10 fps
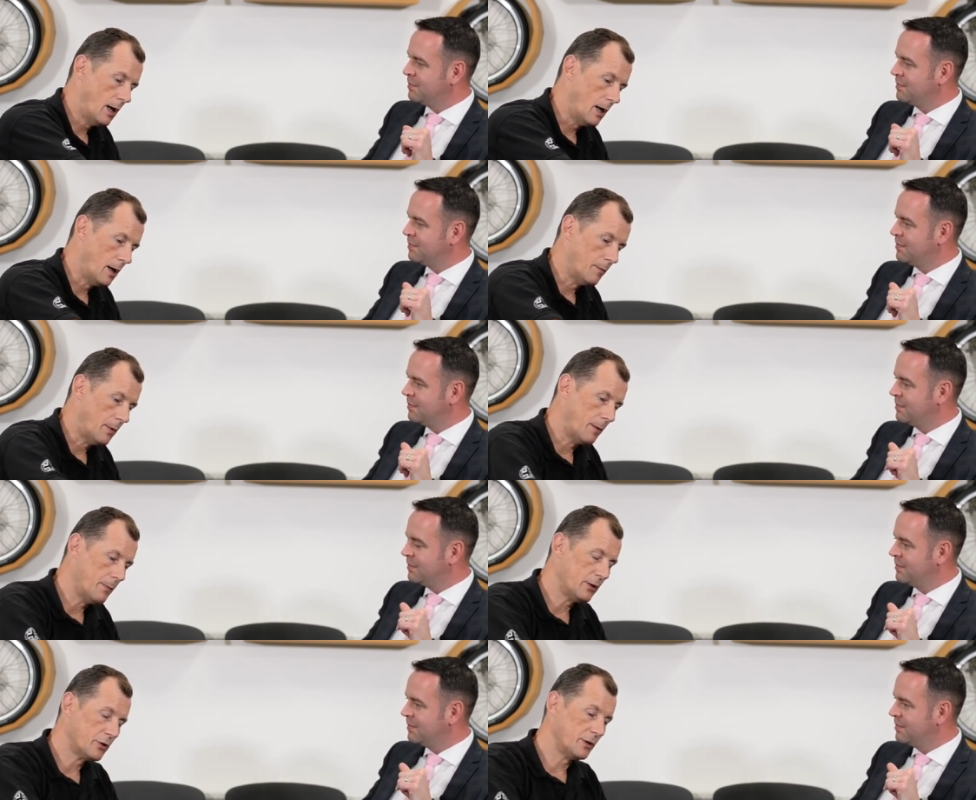Speaker 1: Um, I
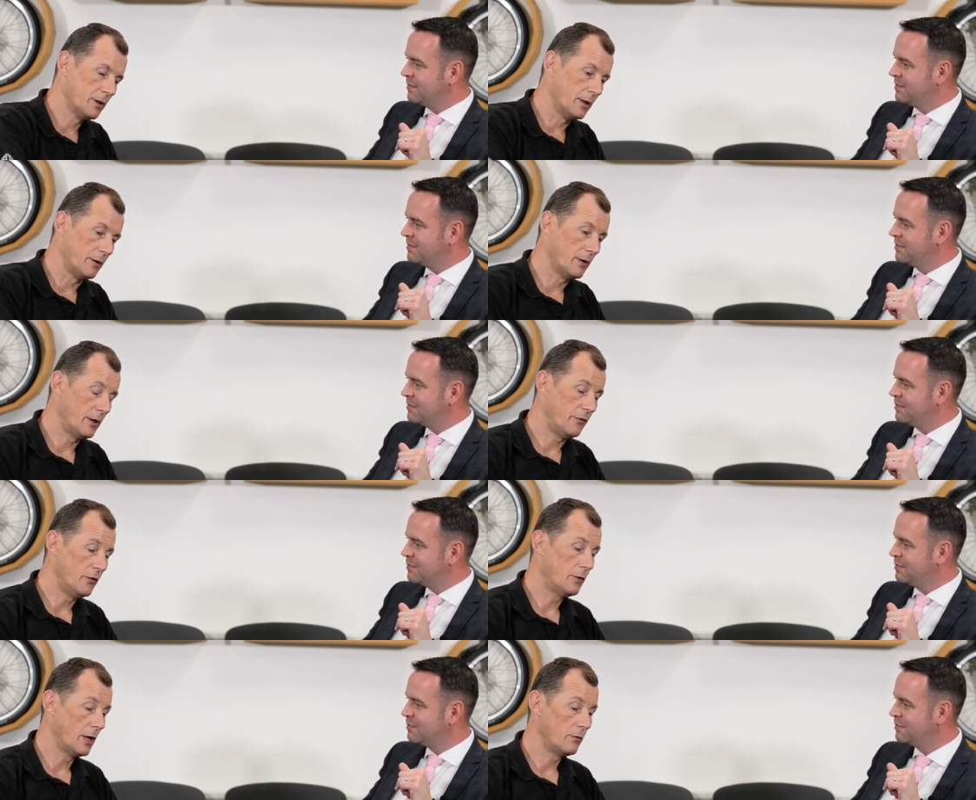mentioned earlier that if
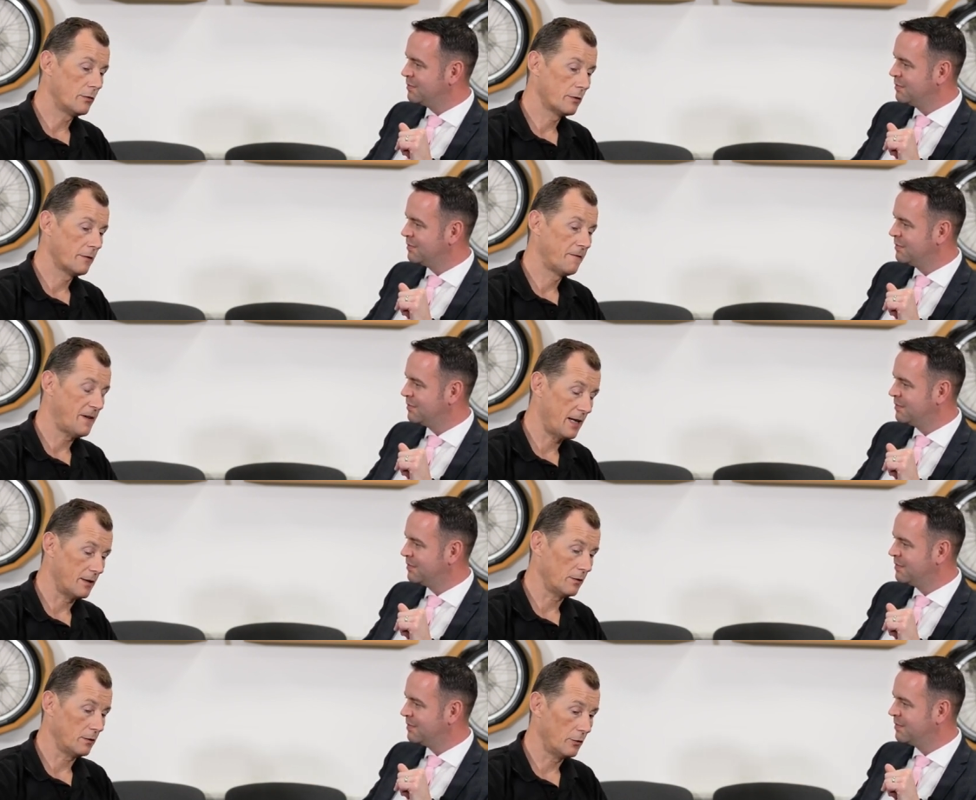you don't
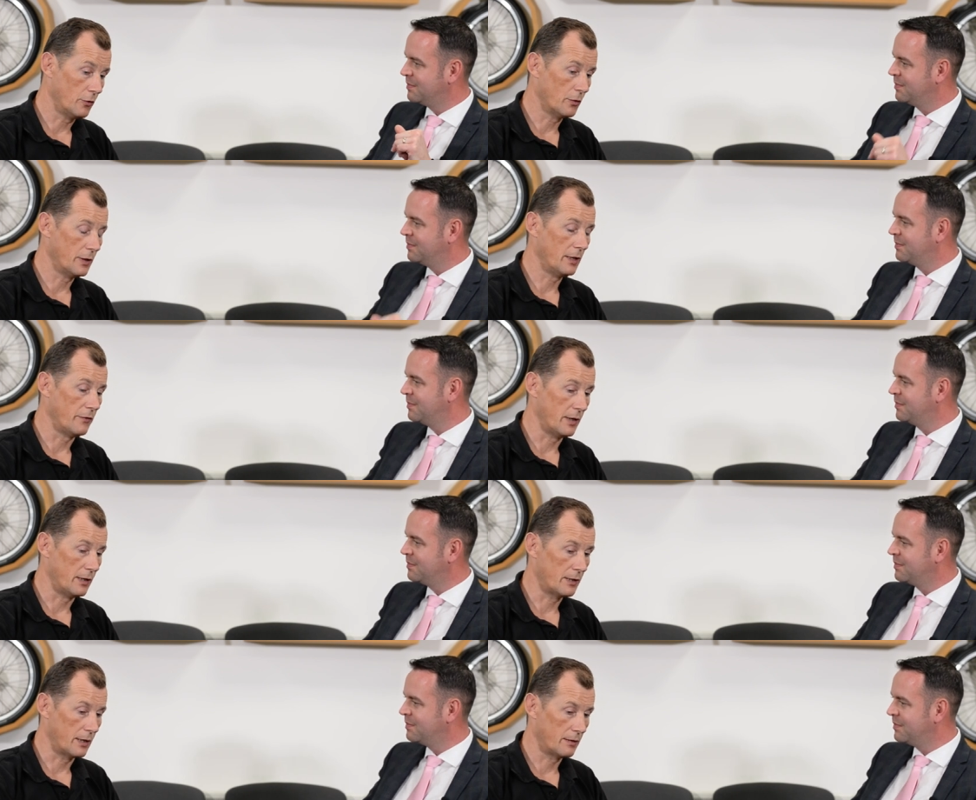fail, you're not
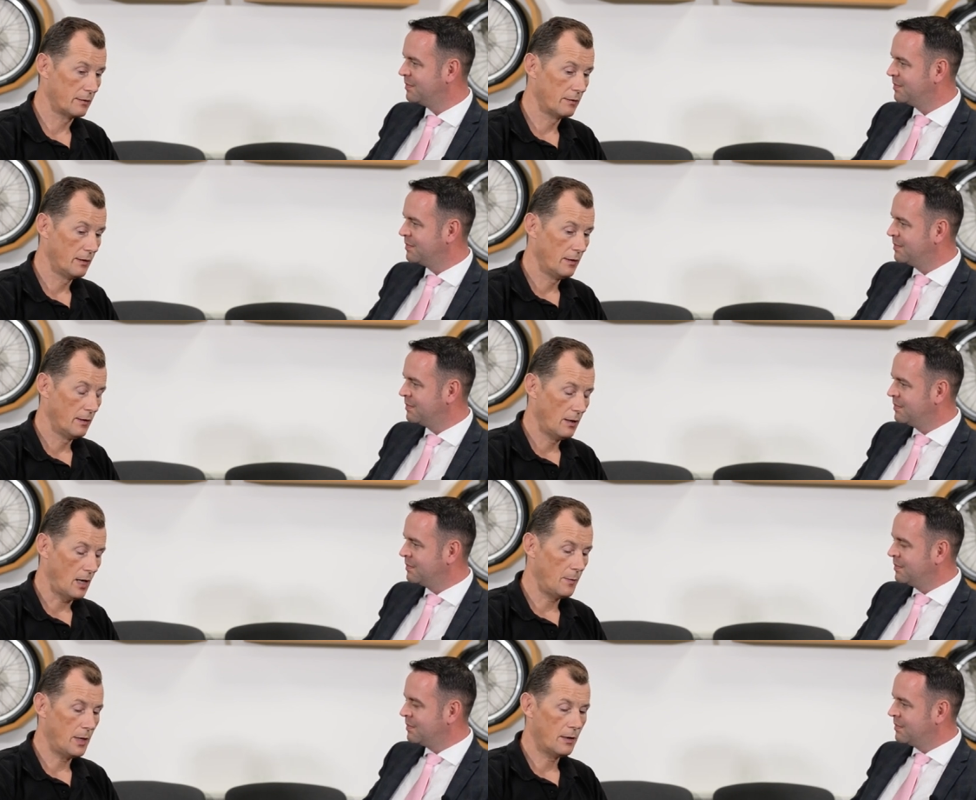innovating.
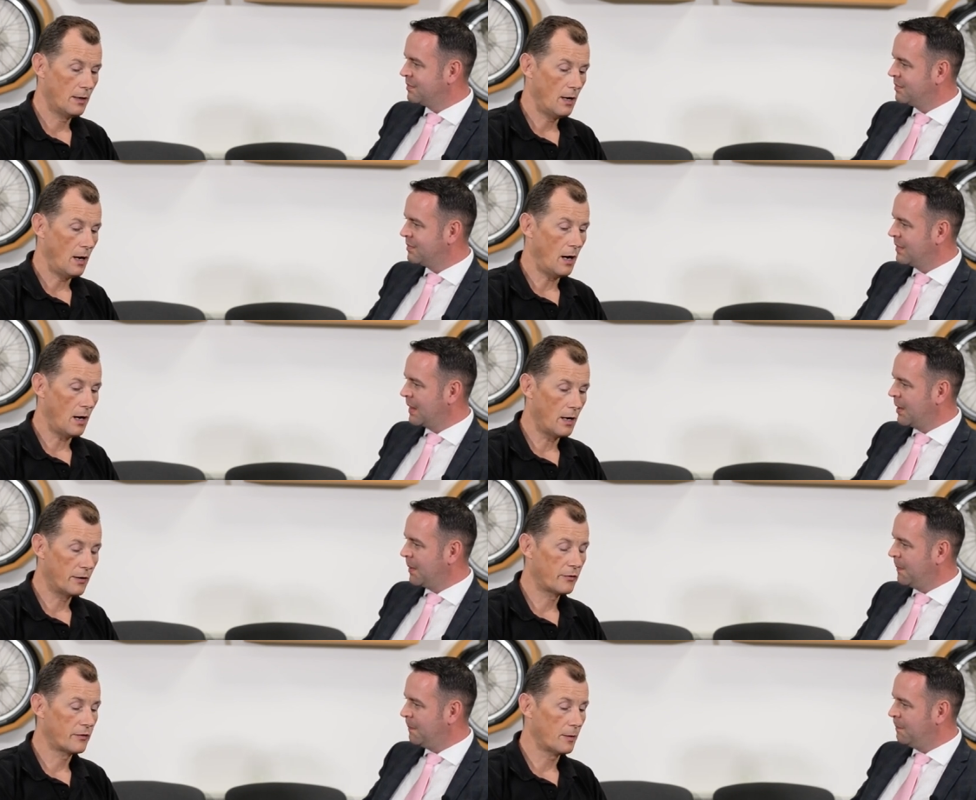I mean, I
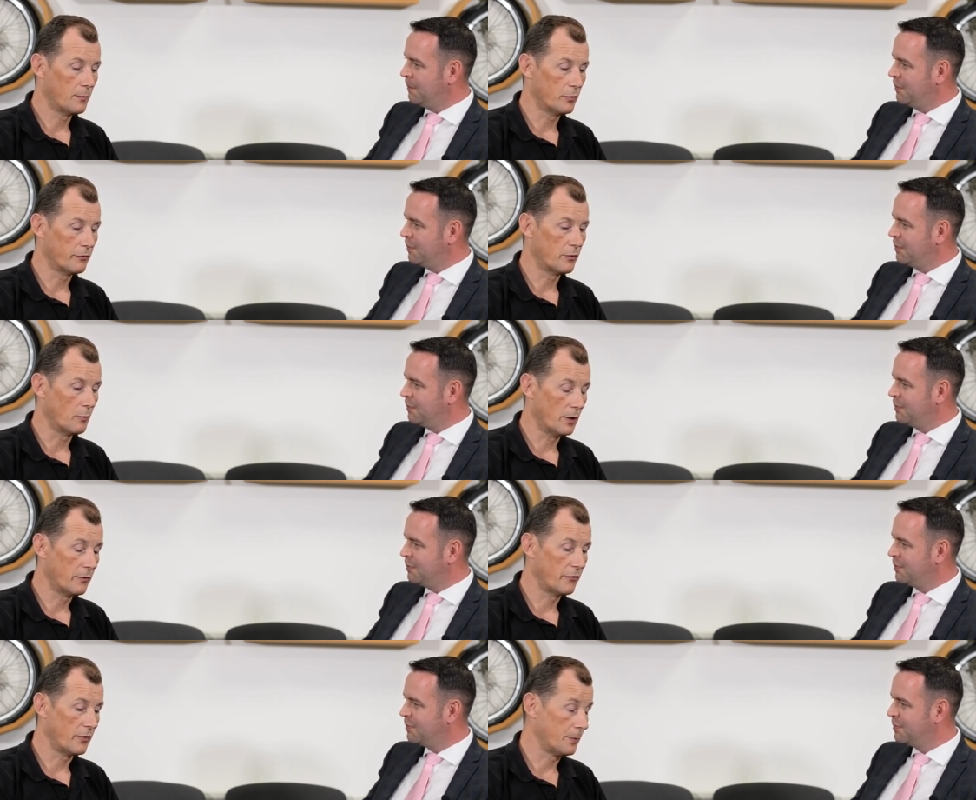stumble from
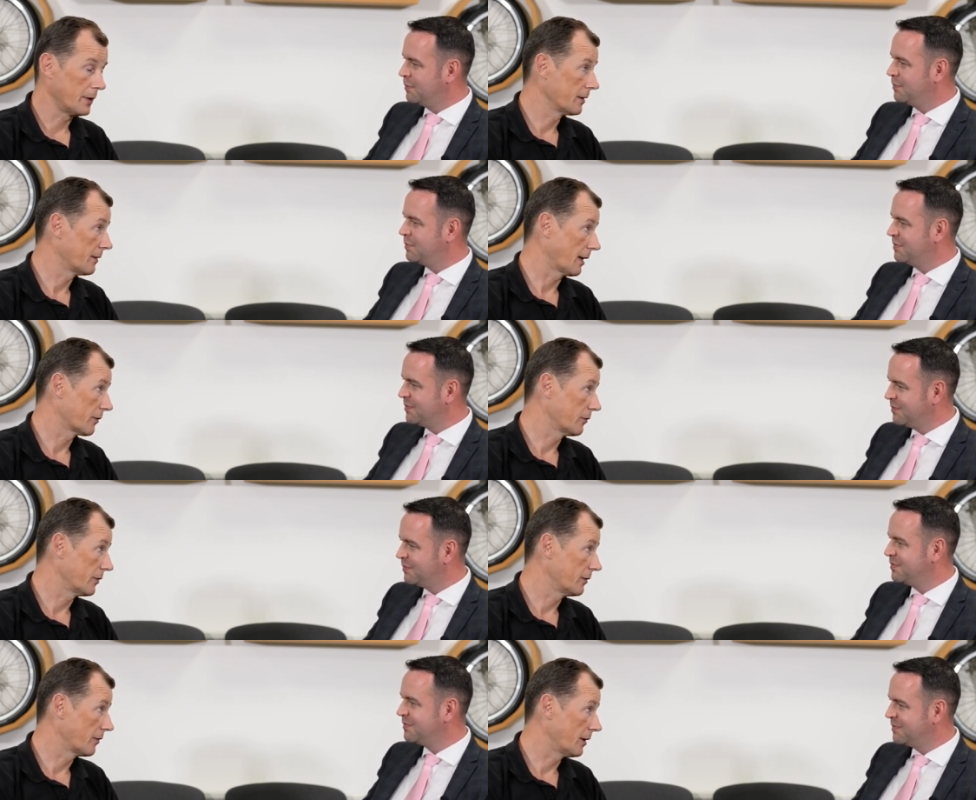one flipping
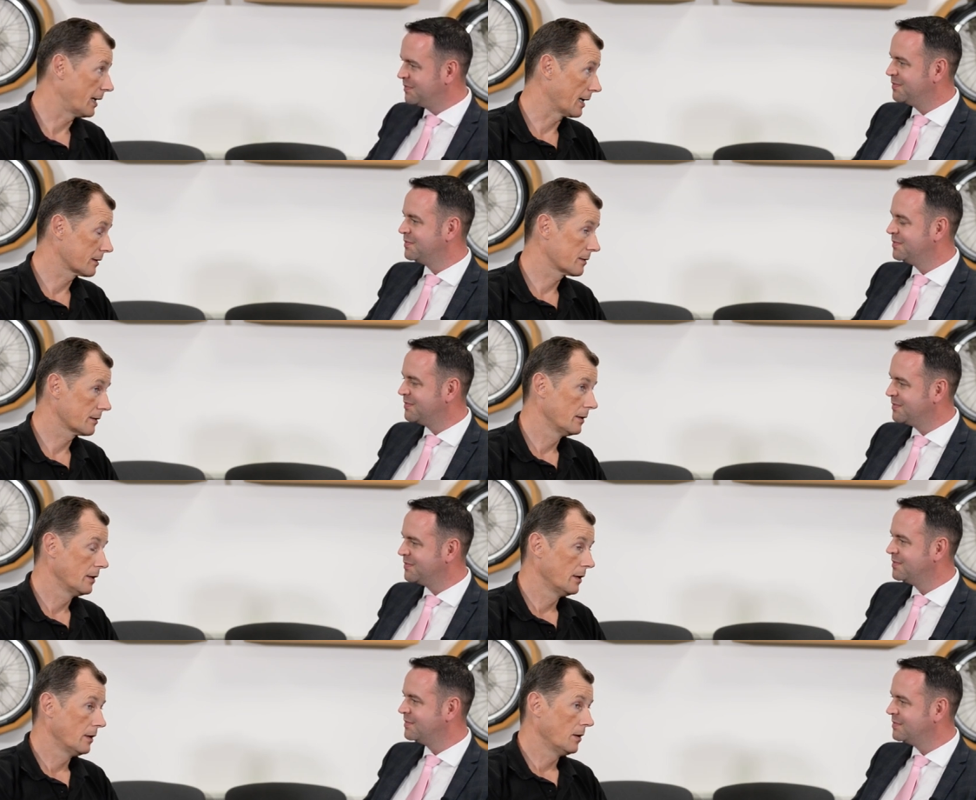catastrophe to the next.
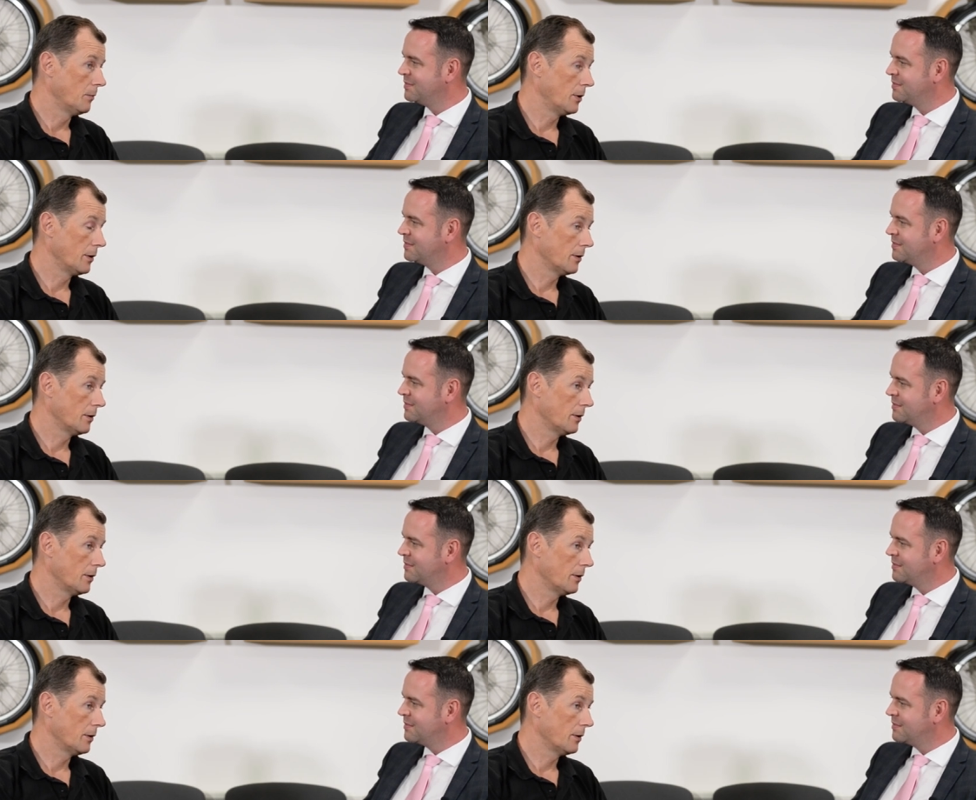But